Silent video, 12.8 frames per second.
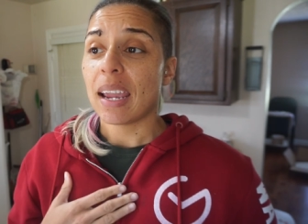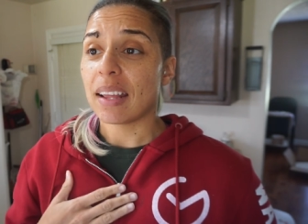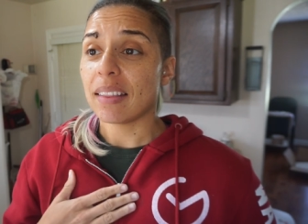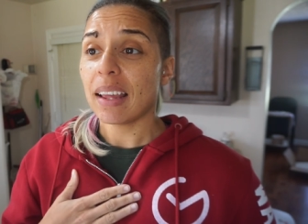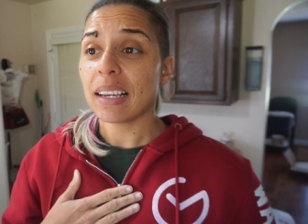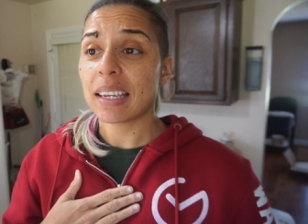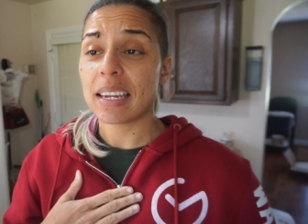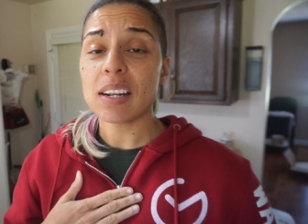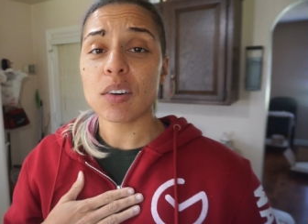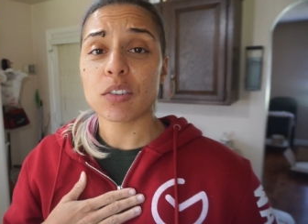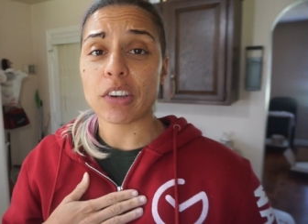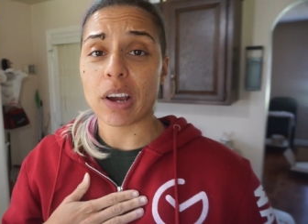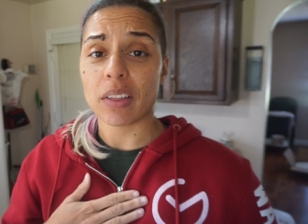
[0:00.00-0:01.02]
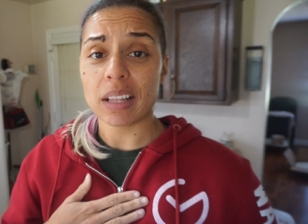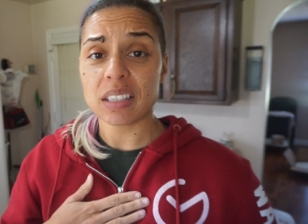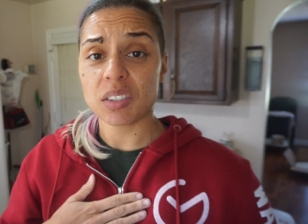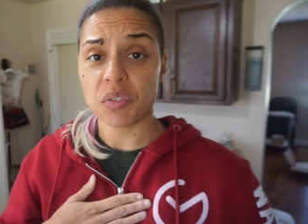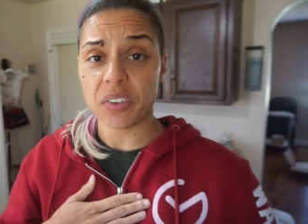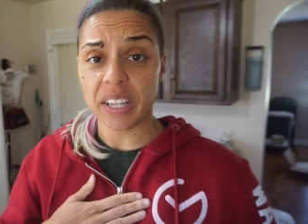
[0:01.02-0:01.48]
and that keto chow,
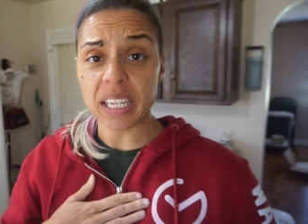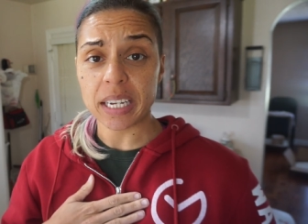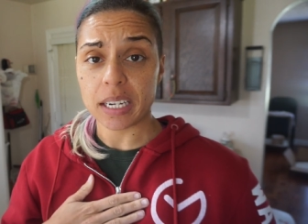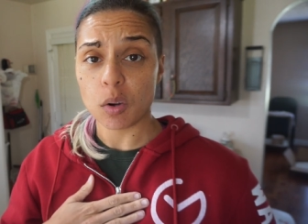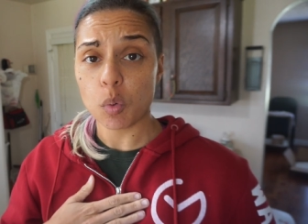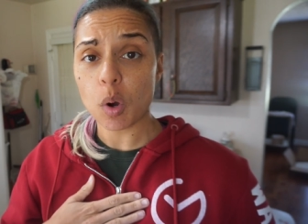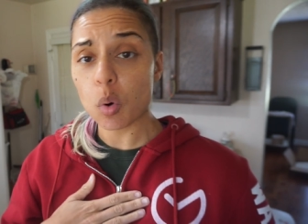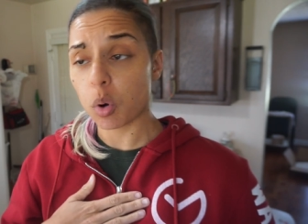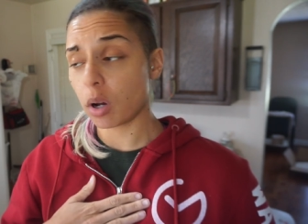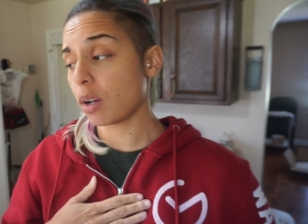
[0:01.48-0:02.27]
that's filling, woo.